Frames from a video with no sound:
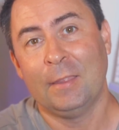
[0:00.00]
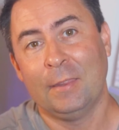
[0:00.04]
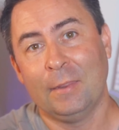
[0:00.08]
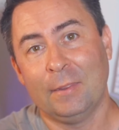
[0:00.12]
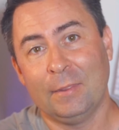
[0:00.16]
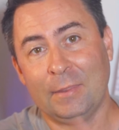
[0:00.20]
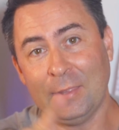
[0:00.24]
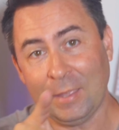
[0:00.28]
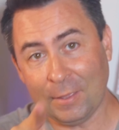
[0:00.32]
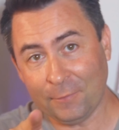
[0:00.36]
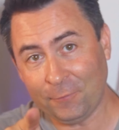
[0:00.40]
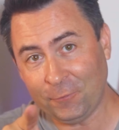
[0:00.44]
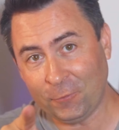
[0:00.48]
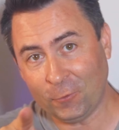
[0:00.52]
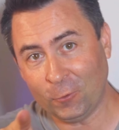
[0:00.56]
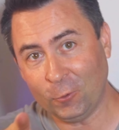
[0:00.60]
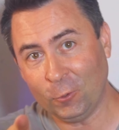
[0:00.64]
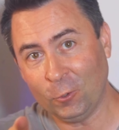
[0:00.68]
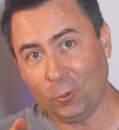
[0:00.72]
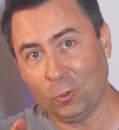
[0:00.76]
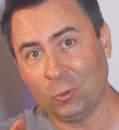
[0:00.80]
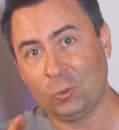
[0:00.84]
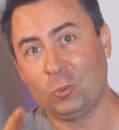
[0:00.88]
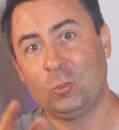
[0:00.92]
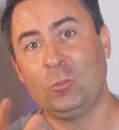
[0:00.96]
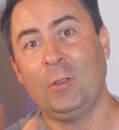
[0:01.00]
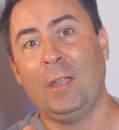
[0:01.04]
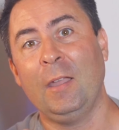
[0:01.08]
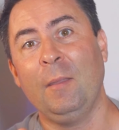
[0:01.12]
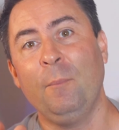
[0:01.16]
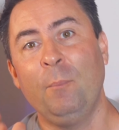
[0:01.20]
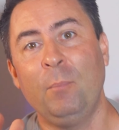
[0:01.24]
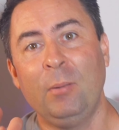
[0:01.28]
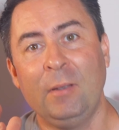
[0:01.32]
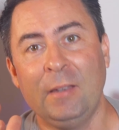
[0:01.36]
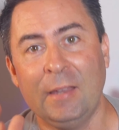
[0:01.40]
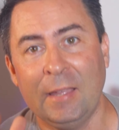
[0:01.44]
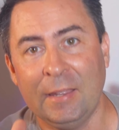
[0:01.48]
Therefore, try
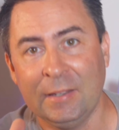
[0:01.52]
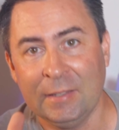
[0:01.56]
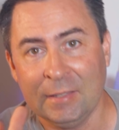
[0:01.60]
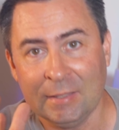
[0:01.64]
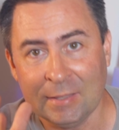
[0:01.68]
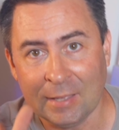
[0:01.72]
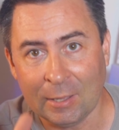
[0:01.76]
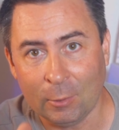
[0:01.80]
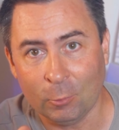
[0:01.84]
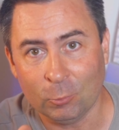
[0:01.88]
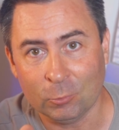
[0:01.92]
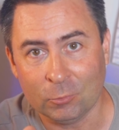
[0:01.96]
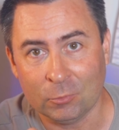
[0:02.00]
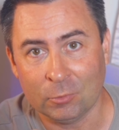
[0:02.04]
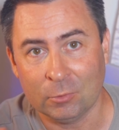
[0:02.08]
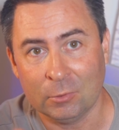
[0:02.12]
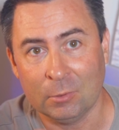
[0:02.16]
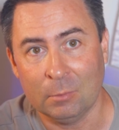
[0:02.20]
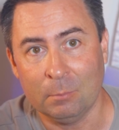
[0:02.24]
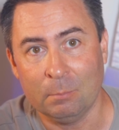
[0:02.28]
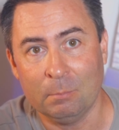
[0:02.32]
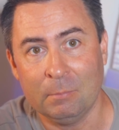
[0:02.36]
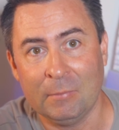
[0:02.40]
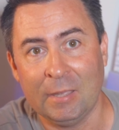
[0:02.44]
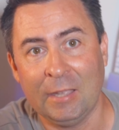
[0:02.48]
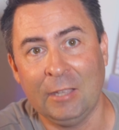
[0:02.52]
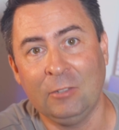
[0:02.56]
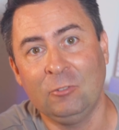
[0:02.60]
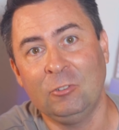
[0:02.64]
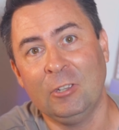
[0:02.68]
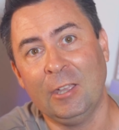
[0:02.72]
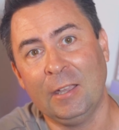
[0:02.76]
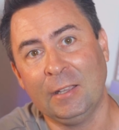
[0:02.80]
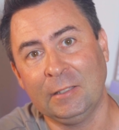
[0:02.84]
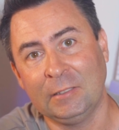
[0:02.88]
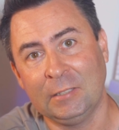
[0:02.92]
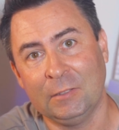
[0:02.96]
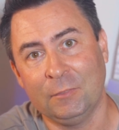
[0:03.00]
planning out the major
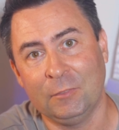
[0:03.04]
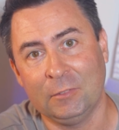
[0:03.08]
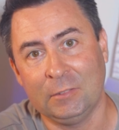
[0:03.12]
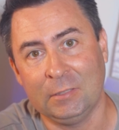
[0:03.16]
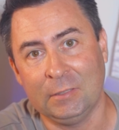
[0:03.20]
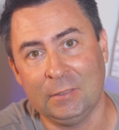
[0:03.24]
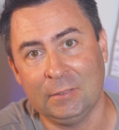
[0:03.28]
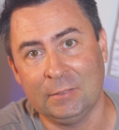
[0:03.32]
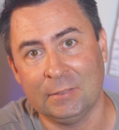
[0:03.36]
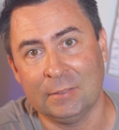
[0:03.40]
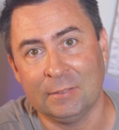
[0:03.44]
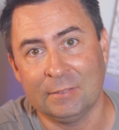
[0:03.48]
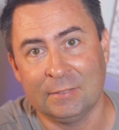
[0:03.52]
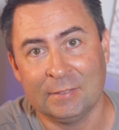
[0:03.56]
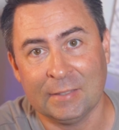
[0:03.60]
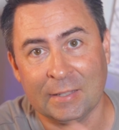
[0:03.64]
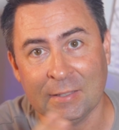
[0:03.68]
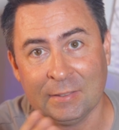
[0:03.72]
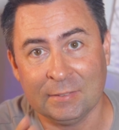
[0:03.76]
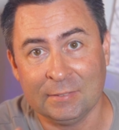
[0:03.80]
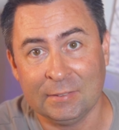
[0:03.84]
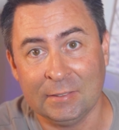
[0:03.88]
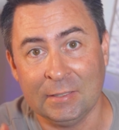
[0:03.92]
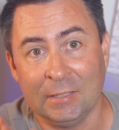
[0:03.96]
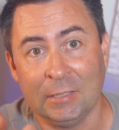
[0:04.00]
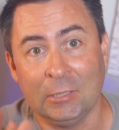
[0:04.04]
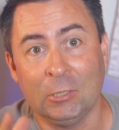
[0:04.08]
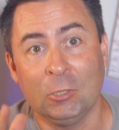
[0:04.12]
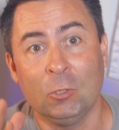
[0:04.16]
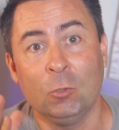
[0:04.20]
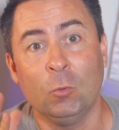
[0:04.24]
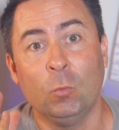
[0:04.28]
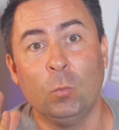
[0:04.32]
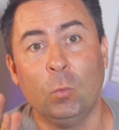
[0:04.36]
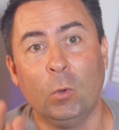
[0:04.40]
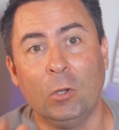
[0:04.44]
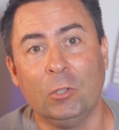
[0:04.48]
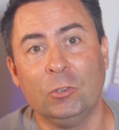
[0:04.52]
activities and sightseeing you
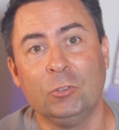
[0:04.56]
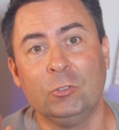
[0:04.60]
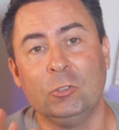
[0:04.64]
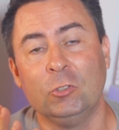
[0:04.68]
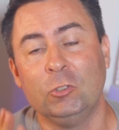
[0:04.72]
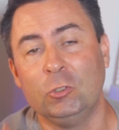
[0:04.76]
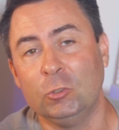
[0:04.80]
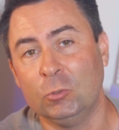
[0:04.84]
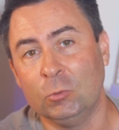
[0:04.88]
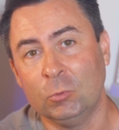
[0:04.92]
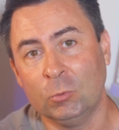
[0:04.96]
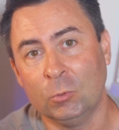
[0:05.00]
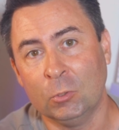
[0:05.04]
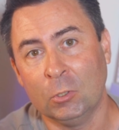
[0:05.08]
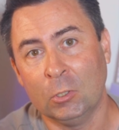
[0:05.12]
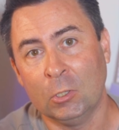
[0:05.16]
want to do.